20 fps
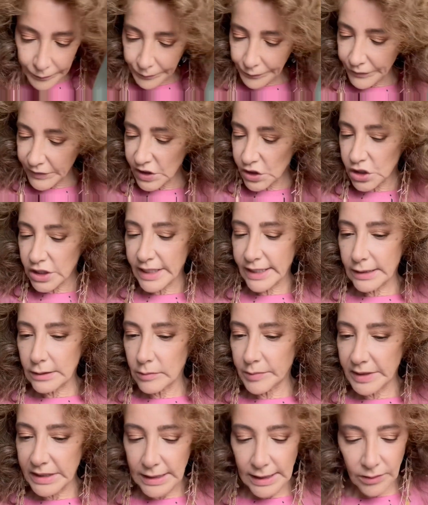the shade will
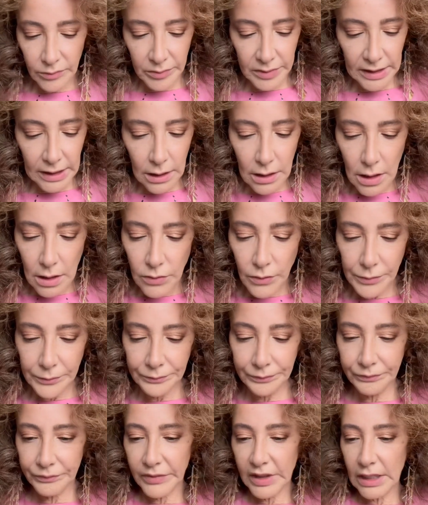be down below.
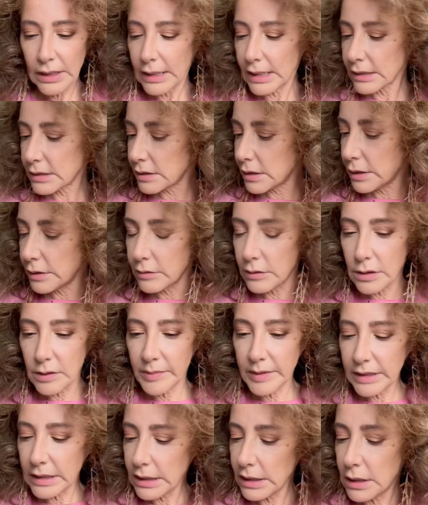That's going to
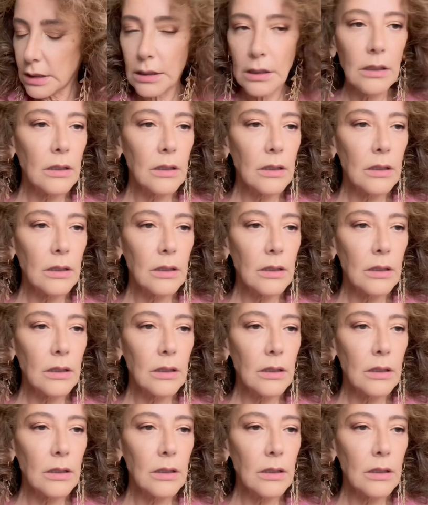be,